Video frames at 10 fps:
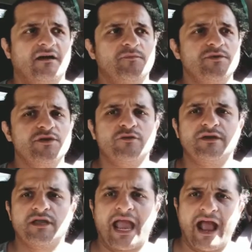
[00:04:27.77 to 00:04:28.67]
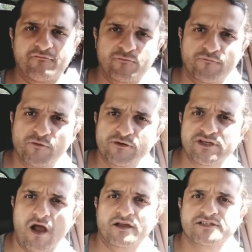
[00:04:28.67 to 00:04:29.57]
you have reverse
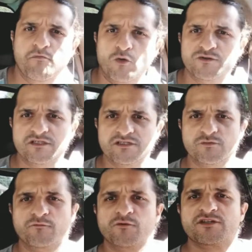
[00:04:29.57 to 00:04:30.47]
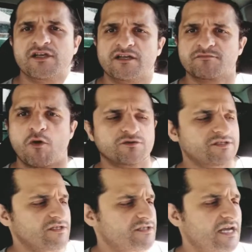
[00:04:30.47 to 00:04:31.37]
osmosis. Reverse
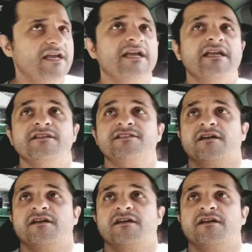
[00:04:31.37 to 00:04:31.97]
osmosis is